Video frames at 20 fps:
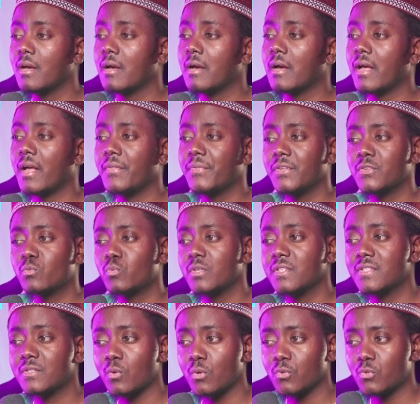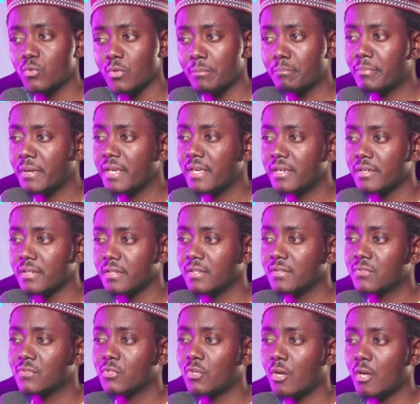And this one is also a beta.
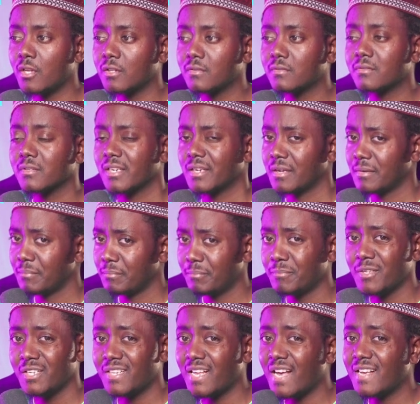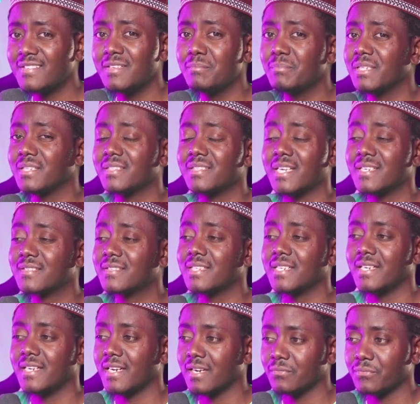It hasn't been tested
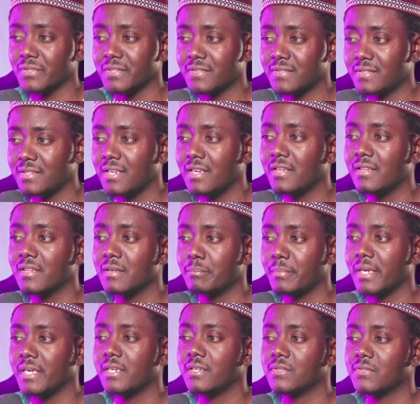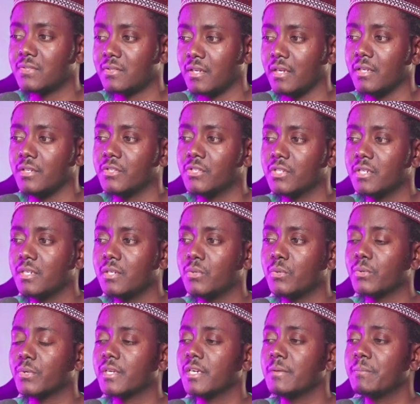enough. It's still in the beta stage.
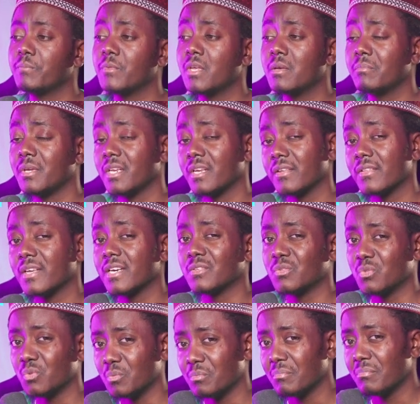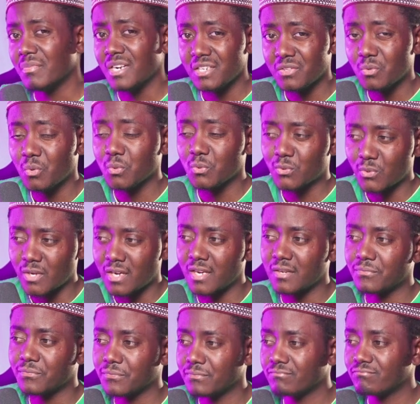Okay, meaning that you might also
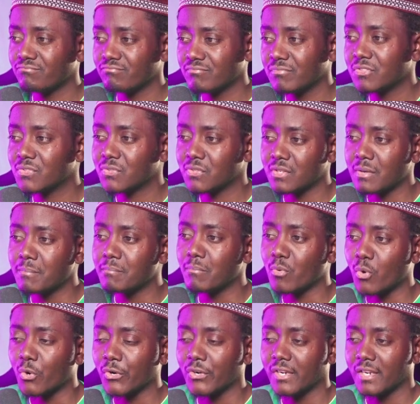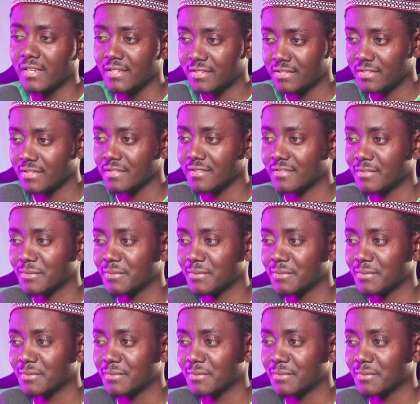have some more glitches.